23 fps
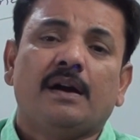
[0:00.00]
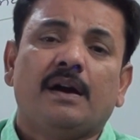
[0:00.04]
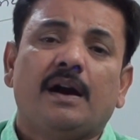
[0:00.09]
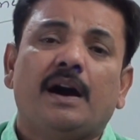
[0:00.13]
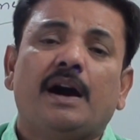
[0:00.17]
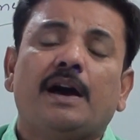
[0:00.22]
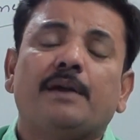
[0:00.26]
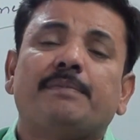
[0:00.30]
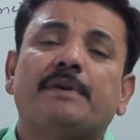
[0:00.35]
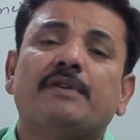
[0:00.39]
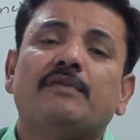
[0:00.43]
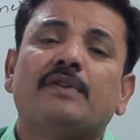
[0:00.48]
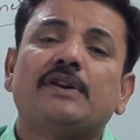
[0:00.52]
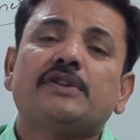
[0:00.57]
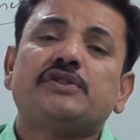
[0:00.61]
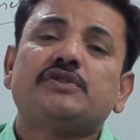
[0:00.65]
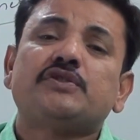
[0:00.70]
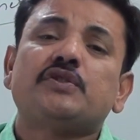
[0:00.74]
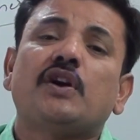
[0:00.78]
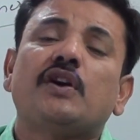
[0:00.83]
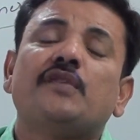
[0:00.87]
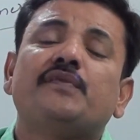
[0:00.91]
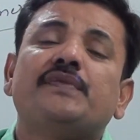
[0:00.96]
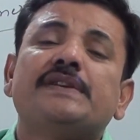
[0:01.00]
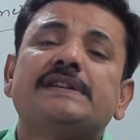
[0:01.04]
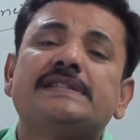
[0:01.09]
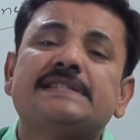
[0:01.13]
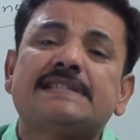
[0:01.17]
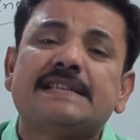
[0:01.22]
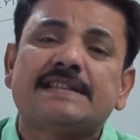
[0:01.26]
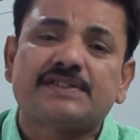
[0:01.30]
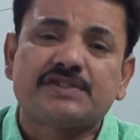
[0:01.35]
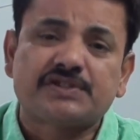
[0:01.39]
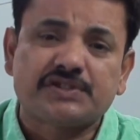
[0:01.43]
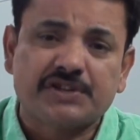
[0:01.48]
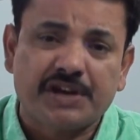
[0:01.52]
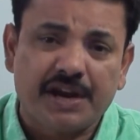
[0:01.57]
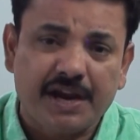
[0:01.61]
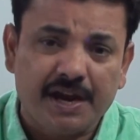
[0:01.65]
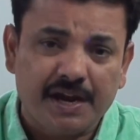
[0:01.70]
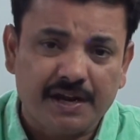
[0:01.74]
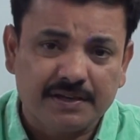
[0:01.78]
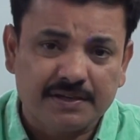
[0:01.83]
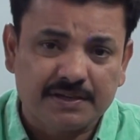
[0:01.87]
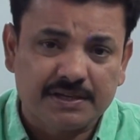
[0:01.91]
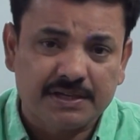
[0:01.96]
or by virtue of its
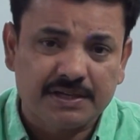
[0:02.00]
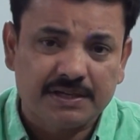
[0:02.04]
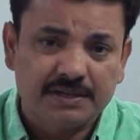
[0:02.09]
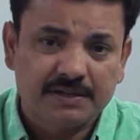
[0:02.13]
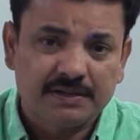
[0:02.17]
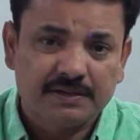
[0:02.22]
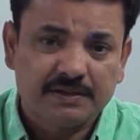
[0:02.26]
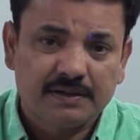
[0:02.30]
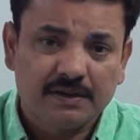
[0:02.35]
state,